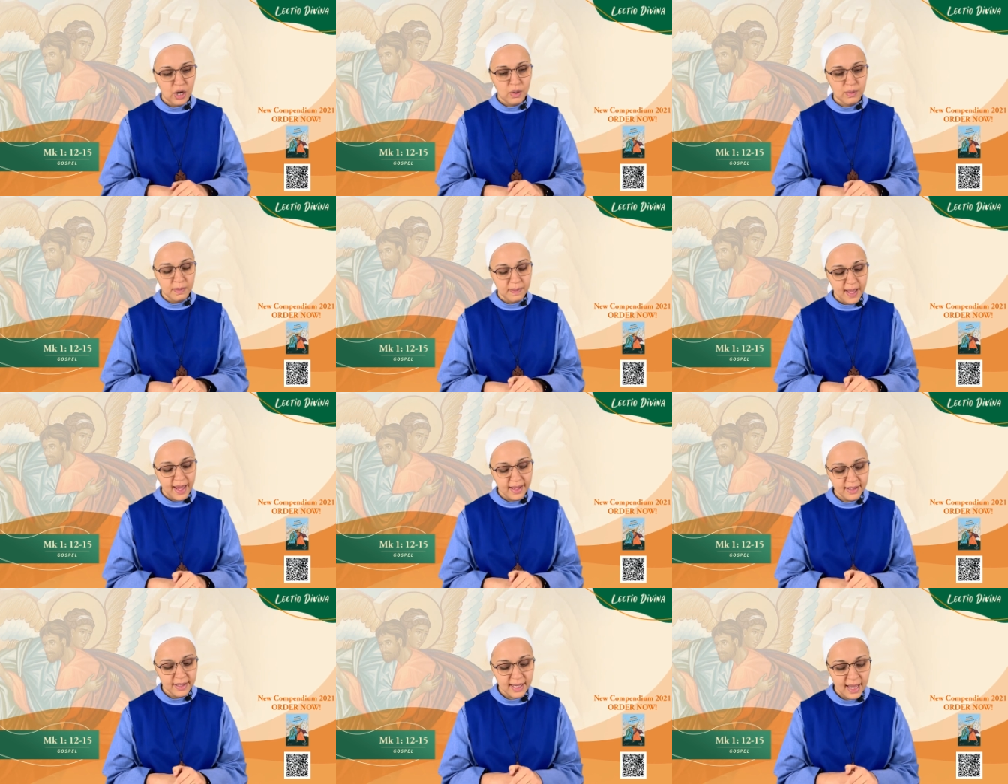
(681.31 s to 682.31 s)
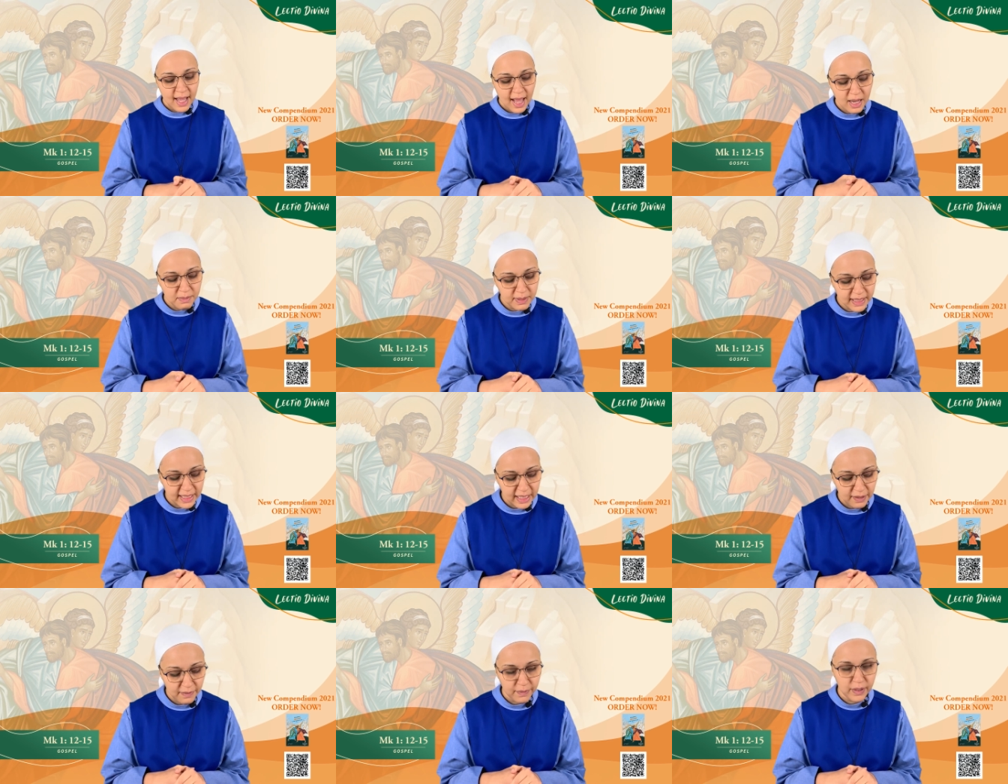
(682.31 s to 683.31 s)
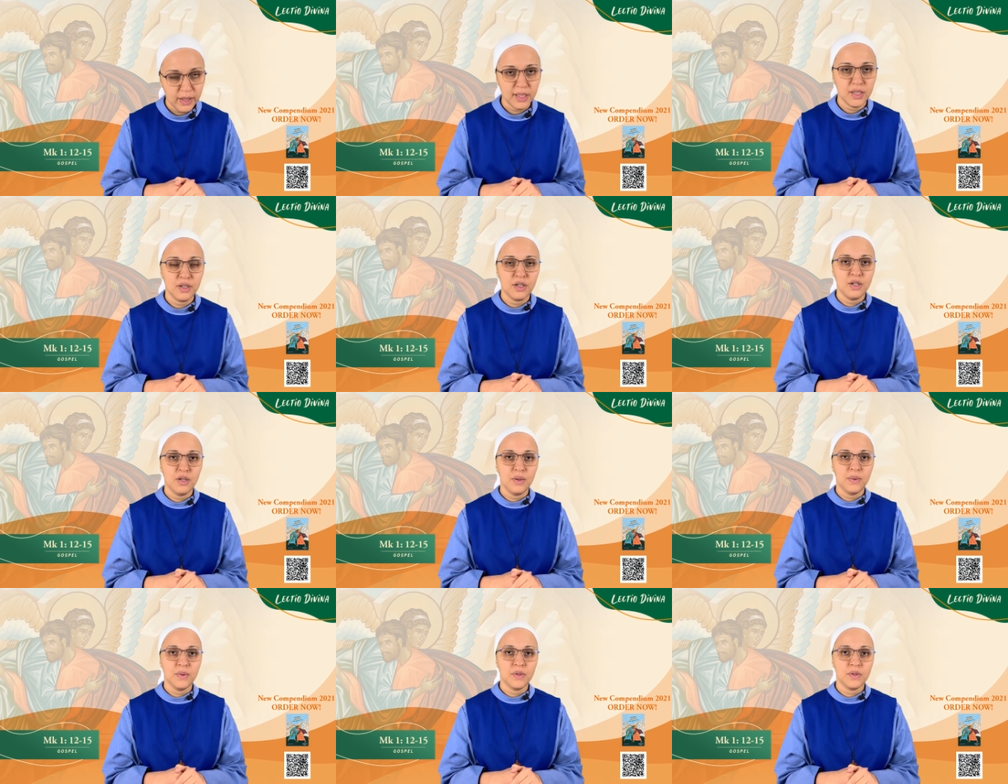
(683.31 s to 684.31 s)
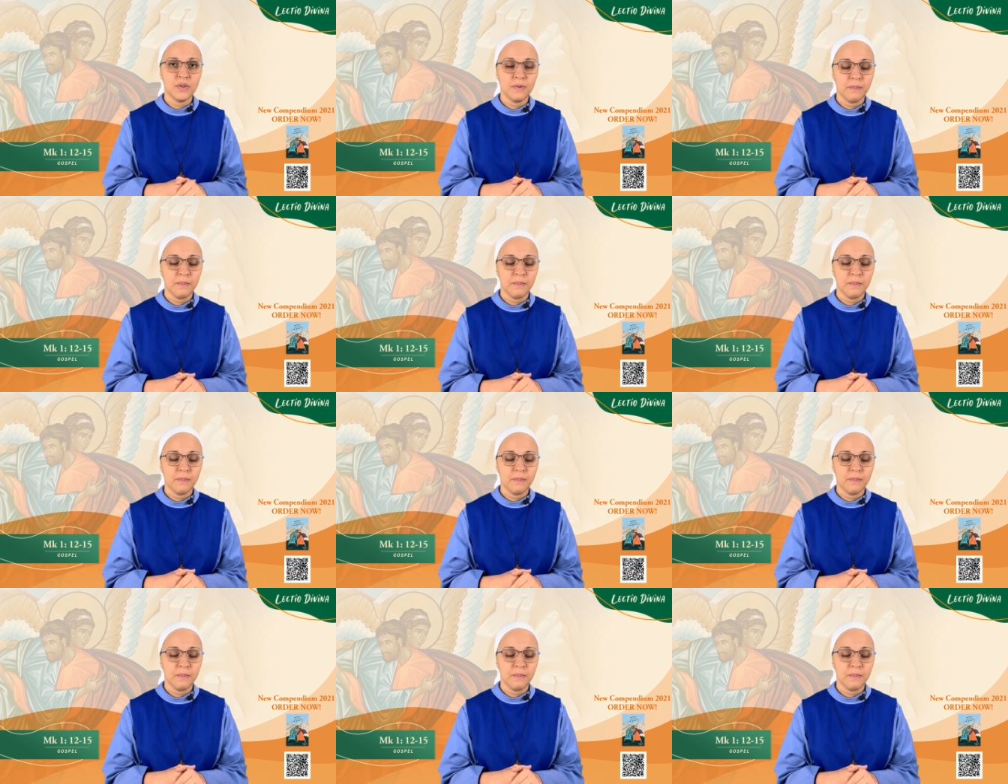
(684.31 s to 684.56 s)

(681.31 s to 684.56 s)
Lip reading: Repent and believe in the good news.'"